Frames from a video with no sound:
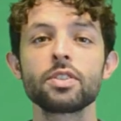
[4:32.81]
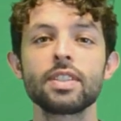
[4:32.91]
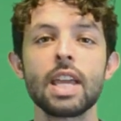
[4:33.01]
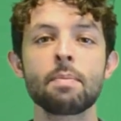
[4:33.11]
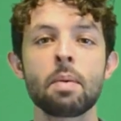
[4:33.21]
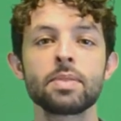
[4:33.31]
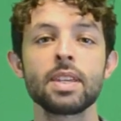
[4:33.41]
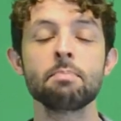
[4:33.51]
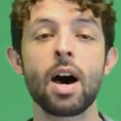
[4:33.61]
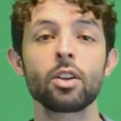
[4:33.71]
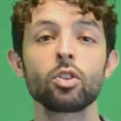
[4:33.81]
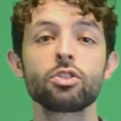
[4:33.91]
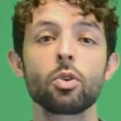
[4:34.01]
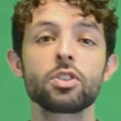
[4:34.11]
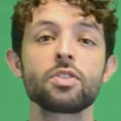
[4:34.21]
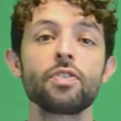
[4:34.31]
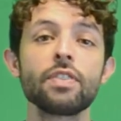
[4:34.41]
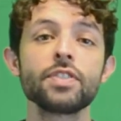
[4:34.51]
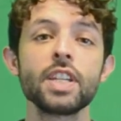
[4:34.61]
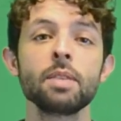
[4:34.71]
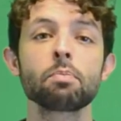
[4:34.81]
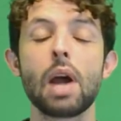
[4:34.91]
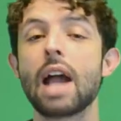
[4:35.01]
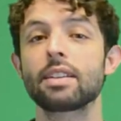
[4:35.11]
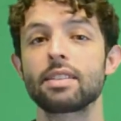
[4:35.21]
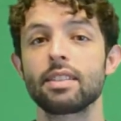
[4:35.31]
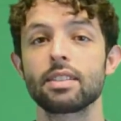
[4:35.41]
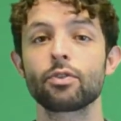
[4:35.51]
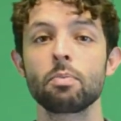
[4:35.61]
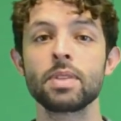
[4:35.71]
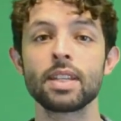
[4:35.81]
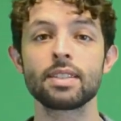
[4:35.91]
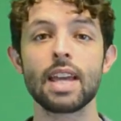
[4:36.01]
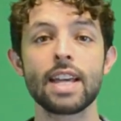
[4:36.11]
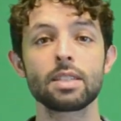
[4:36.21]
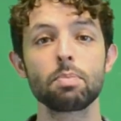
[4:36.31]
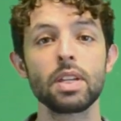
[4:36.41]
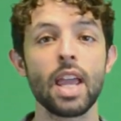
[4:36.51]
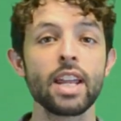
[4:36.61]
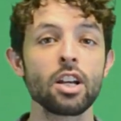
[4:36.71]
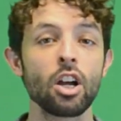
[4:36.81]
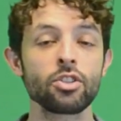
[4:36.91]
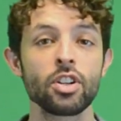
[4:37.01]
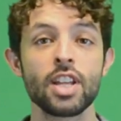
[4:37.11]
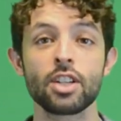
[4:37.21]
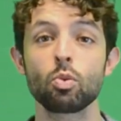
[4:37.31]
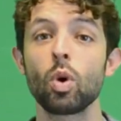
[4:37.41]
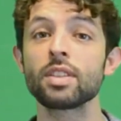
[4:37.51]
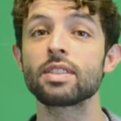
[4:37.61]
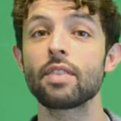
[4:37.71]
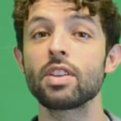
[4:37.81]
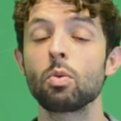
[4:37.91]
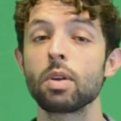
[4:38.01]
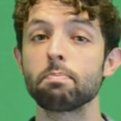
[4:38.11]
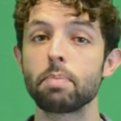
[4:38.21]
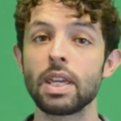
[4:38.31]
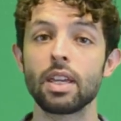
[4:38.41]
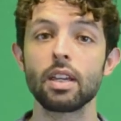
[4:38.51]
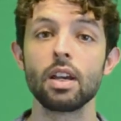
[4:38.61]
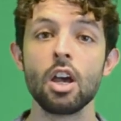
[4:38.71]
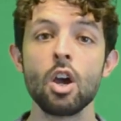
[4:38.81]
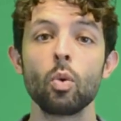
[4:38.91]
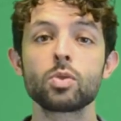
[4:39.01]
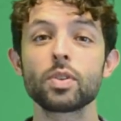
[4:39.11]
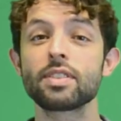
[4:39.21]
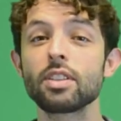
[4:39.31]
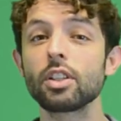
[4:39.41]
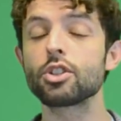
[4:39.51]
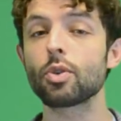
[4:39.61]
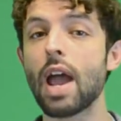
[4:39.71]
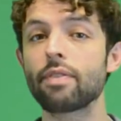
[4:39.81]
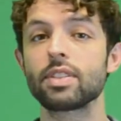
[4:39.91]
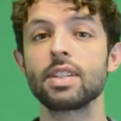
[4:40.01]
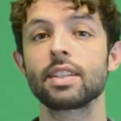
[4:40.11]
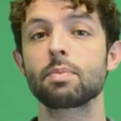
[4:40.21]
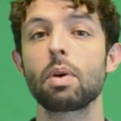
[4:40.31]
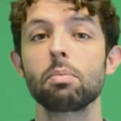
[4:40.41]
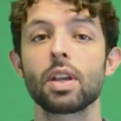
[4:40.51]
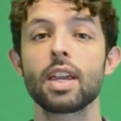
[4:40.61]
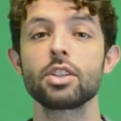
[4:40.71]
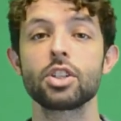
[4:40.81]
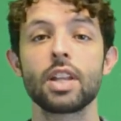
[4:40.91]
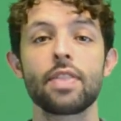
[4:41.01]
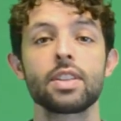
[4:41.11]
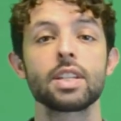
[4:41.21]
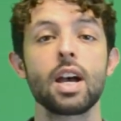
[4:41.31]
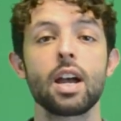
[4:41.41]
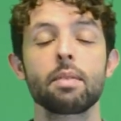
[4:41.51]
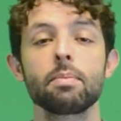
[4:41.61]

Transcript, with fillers: CMMC model sourced 15 practices from NIST SP 800-171B, which was still a draft NIST publication at the time.